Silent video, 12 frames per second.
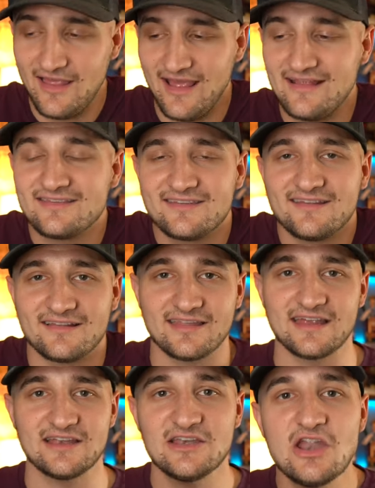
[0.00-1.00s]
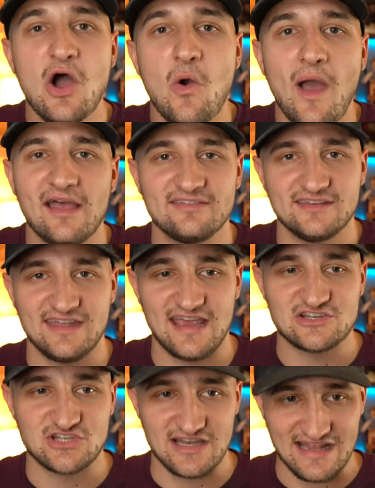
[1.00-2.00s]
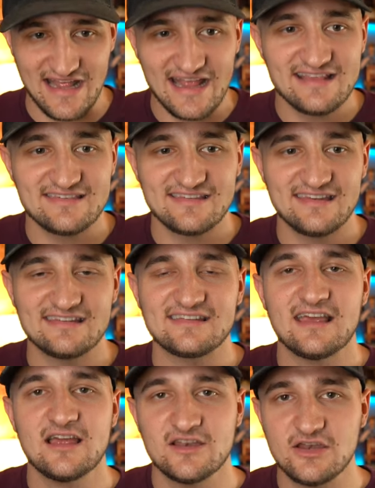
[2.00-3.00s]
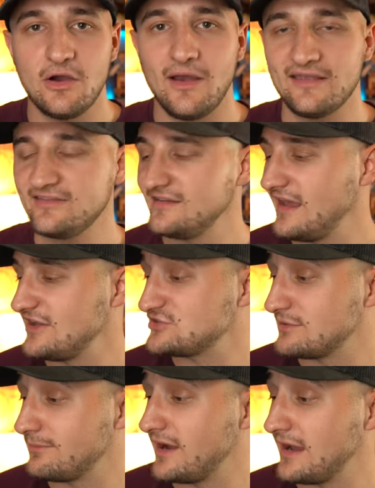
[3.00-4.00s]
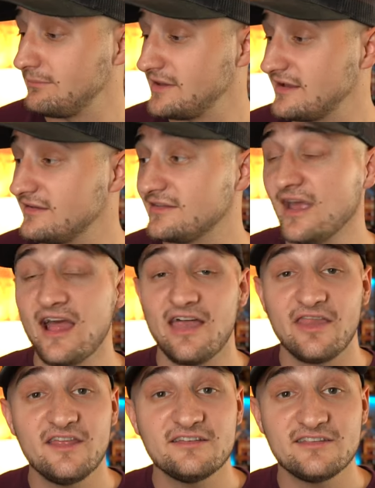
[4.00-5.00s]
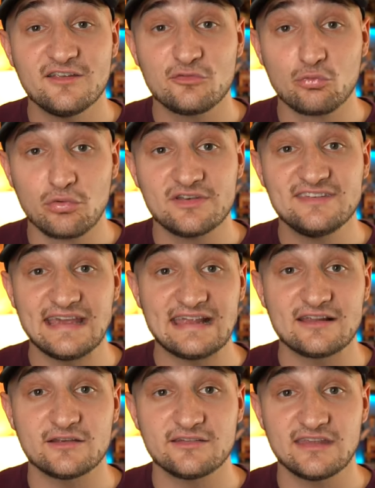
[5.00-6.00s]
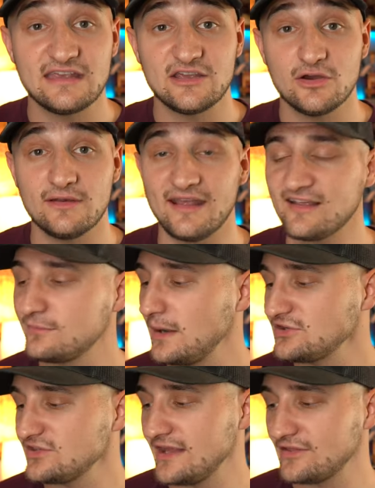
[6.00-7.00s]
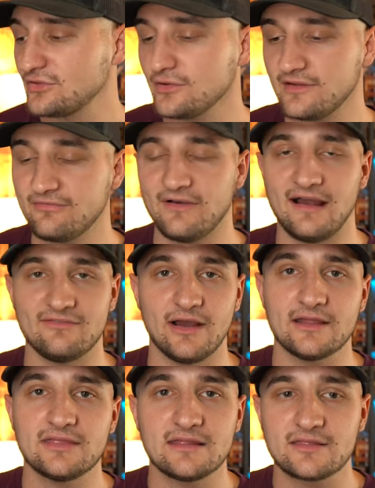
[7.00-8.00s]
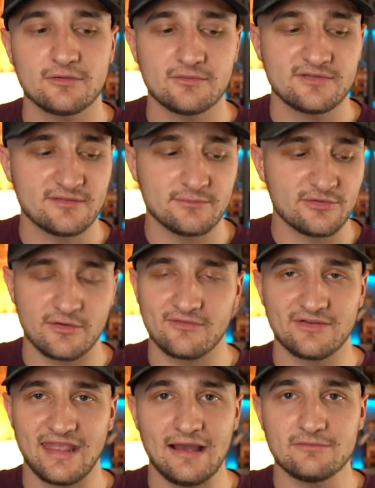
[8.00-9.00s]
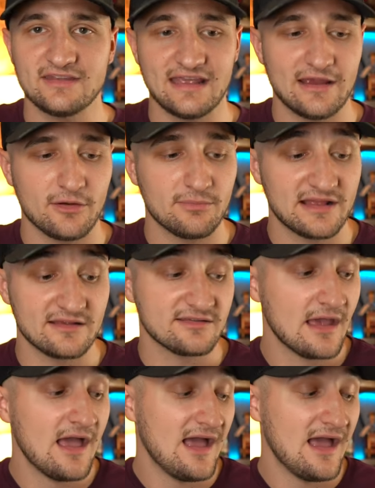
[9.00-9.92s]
instantly, no hesitation, instant, no hesitation buy, because this is ridiculously good, especially at 35. I think there was some sort of accounting error because